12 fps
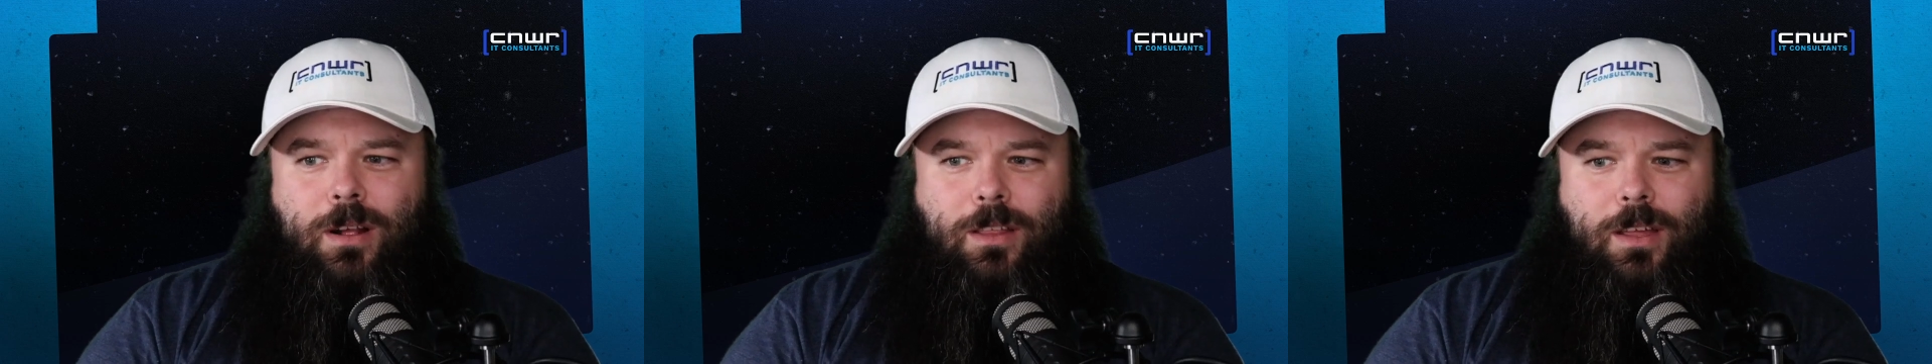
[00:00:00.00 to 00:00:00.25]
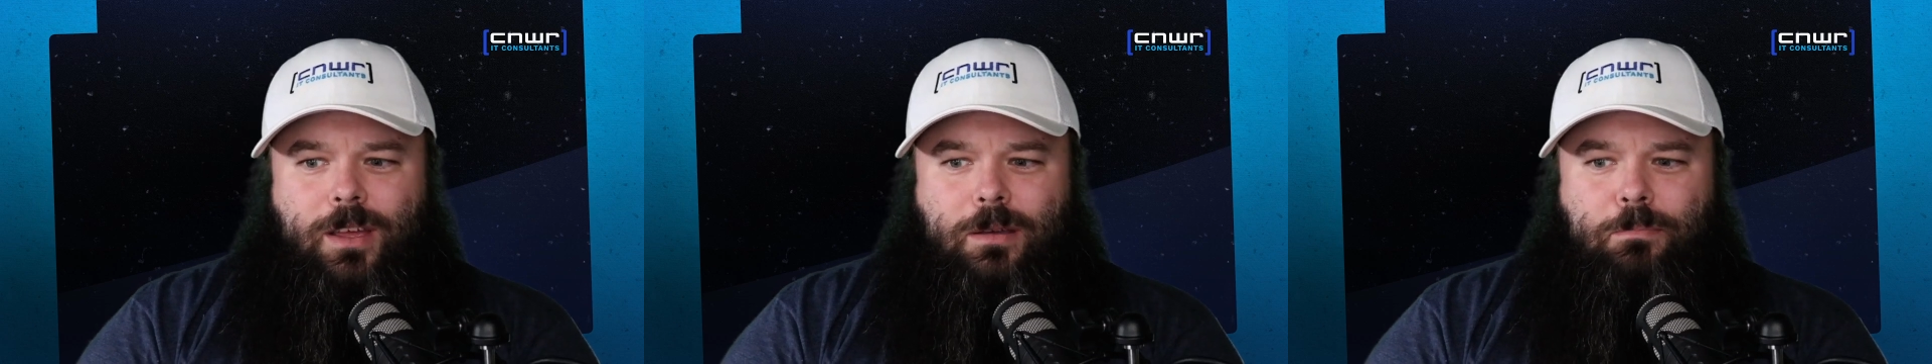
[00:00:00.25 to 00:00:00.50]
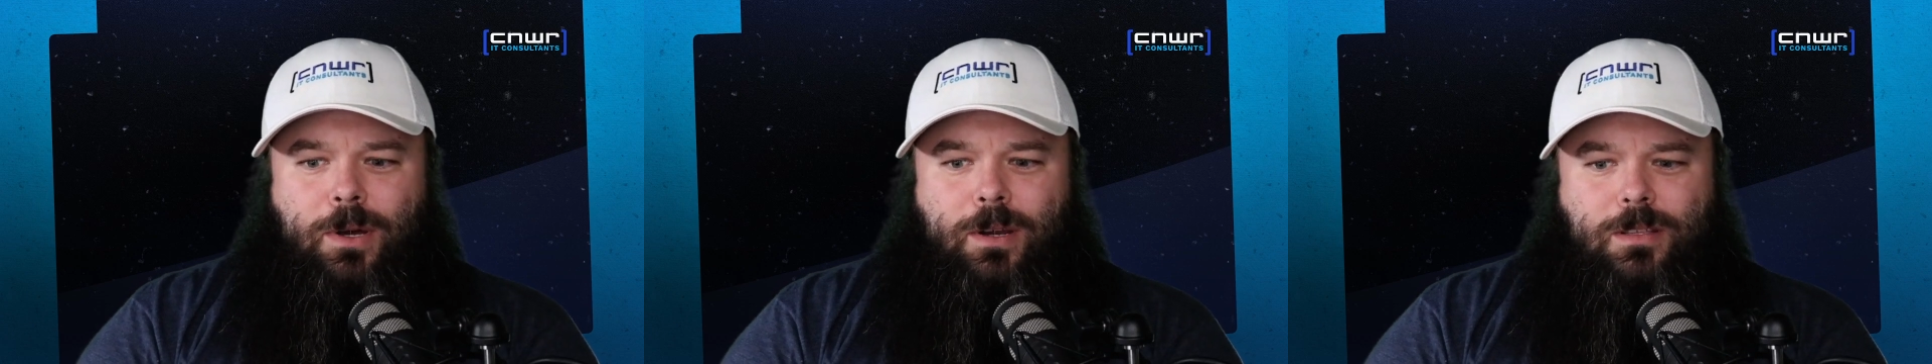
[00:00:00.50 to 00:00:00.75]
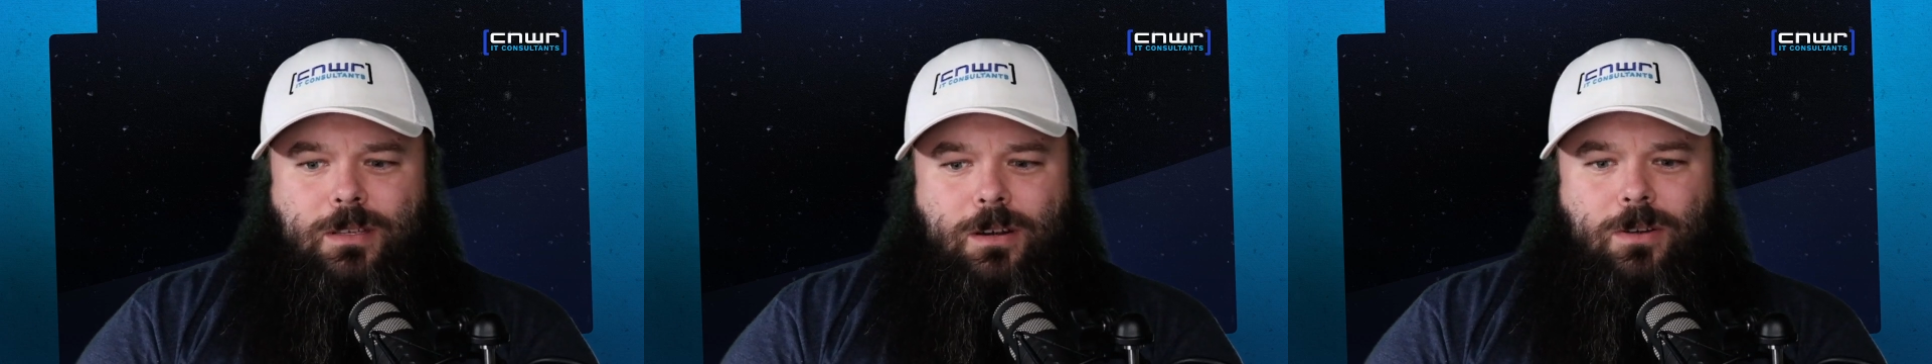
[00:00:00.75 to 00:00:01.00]
Like, but
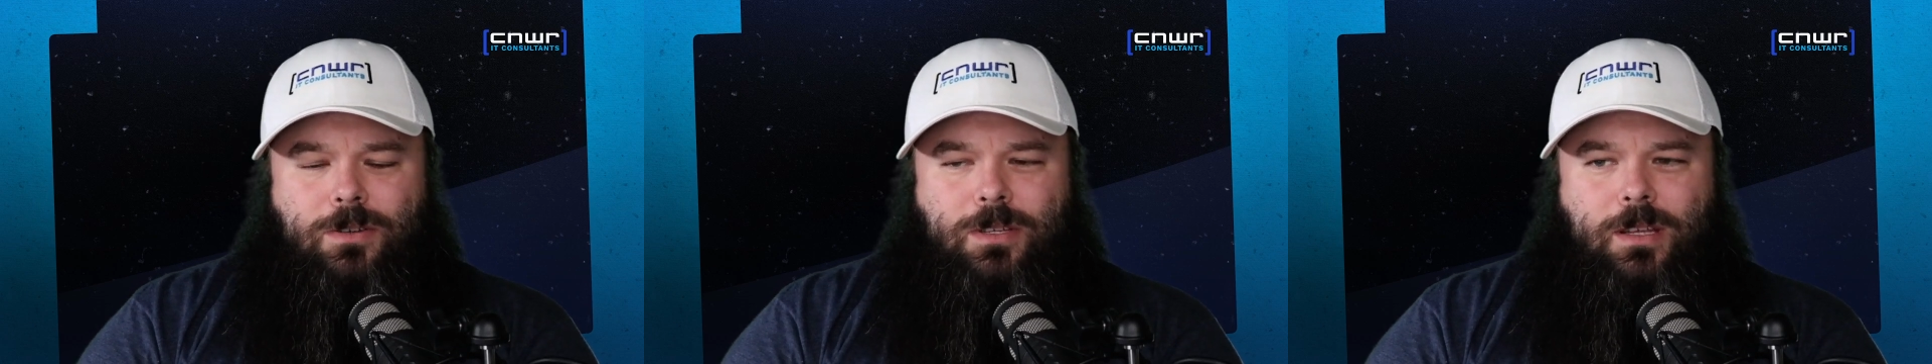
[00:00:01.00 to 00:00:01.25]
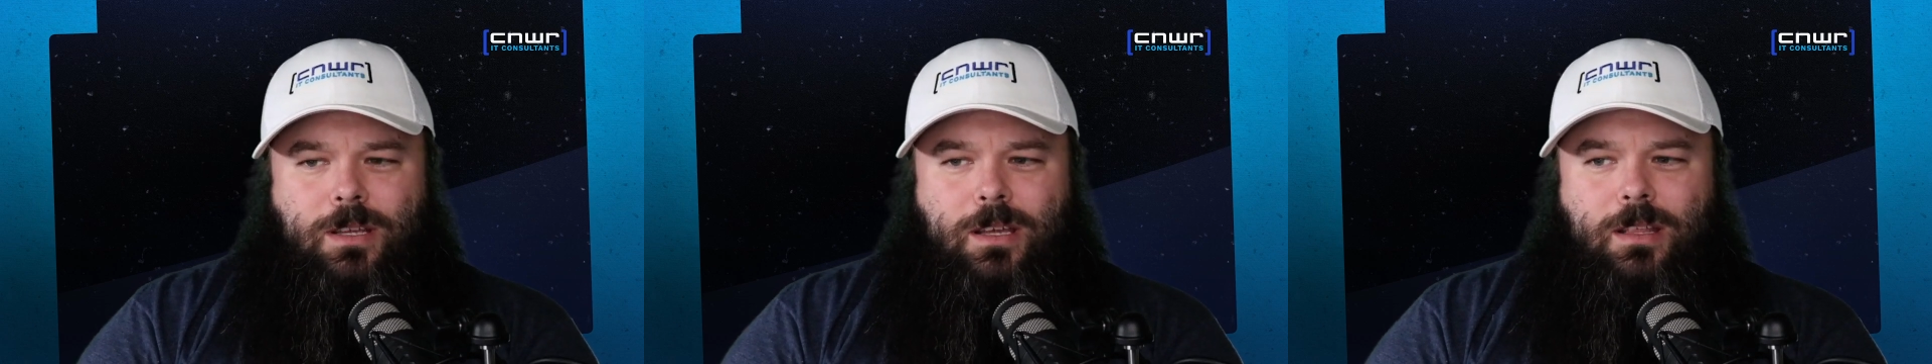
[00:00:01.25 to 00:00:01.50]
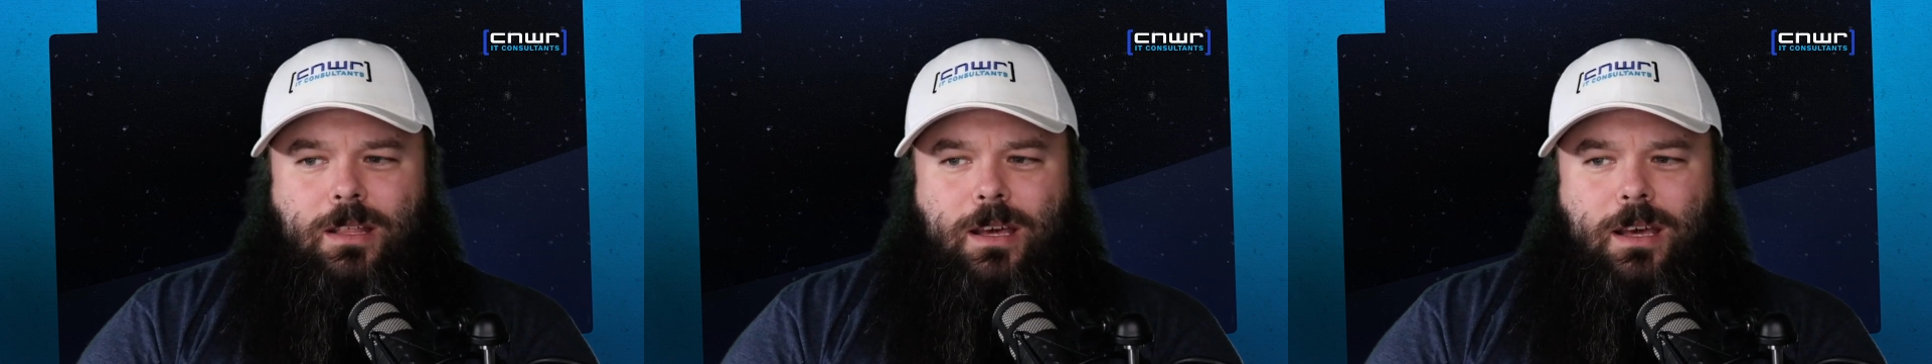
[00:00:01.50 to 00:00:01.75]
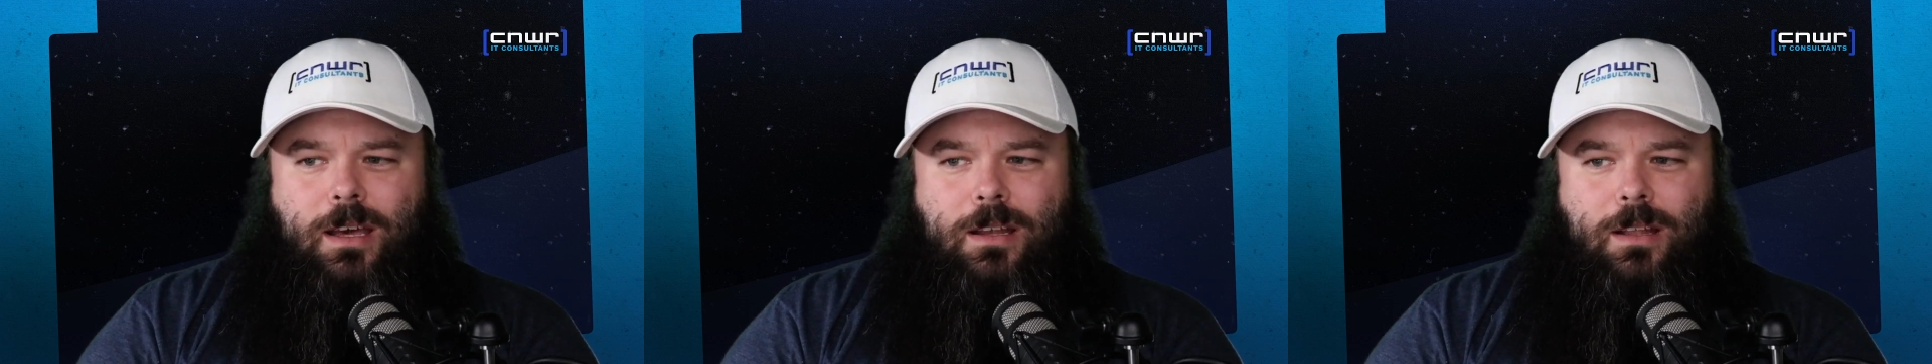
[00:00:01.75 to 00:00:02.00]
it's an RCE
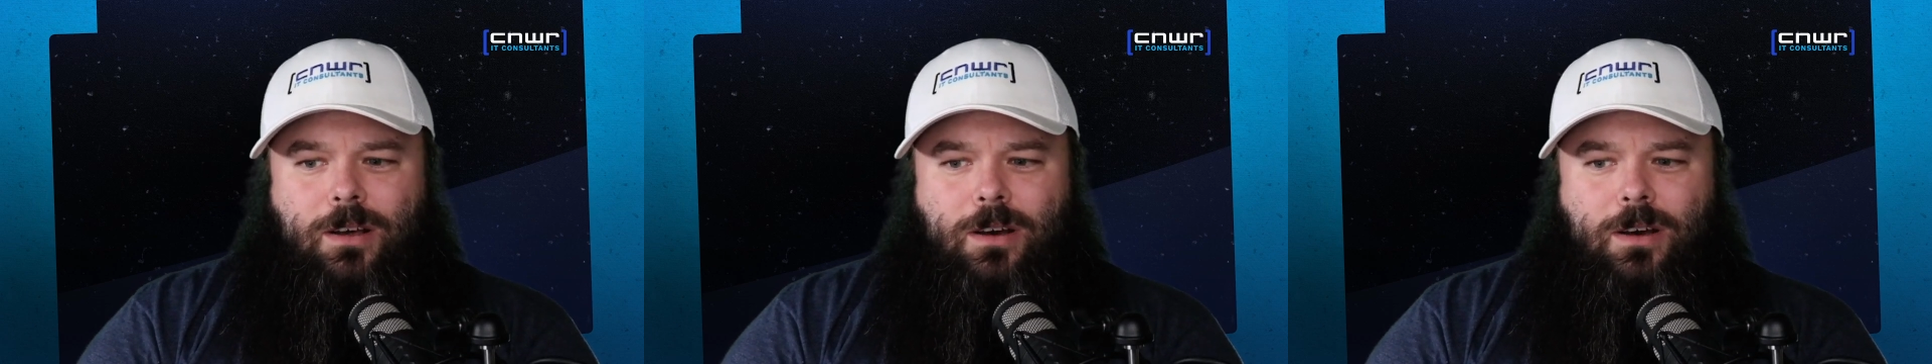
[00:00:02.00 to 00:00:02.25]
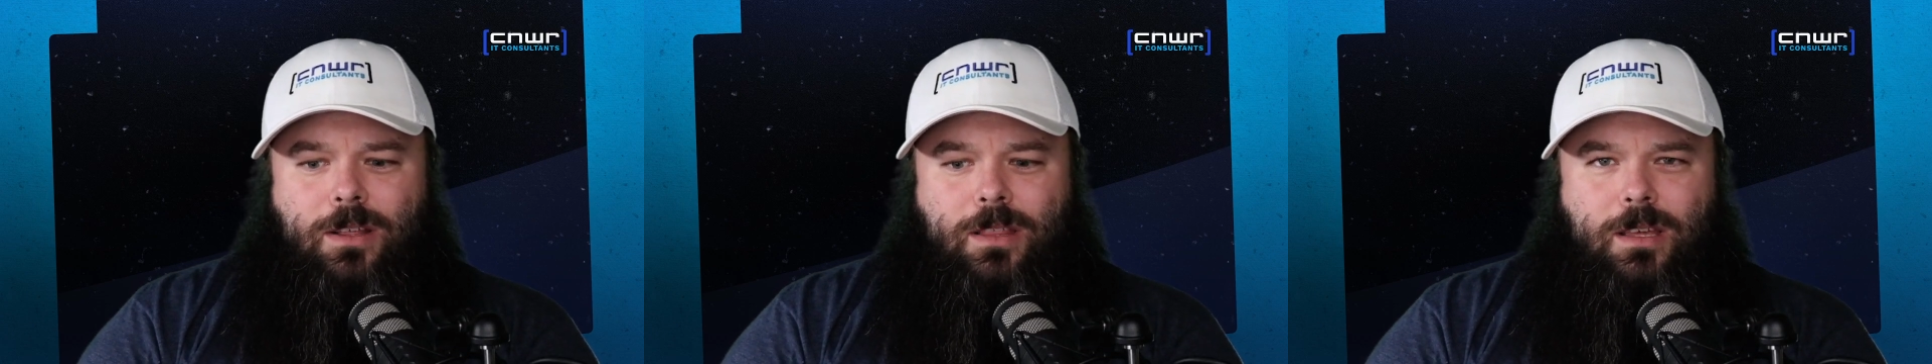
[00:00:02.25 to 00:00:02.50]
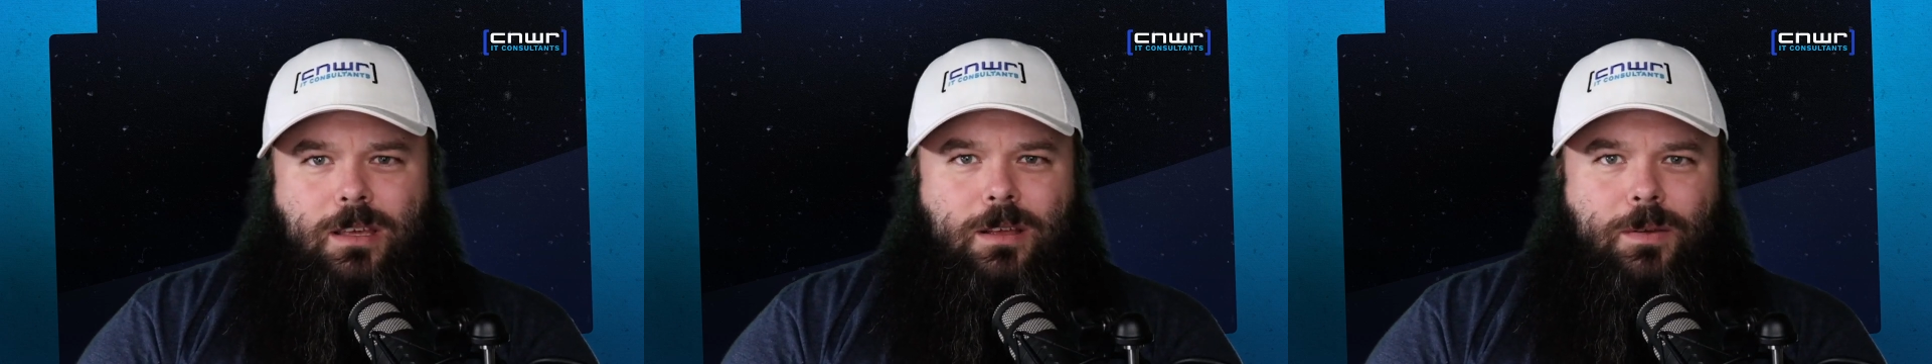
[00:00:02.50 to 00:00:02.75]
that the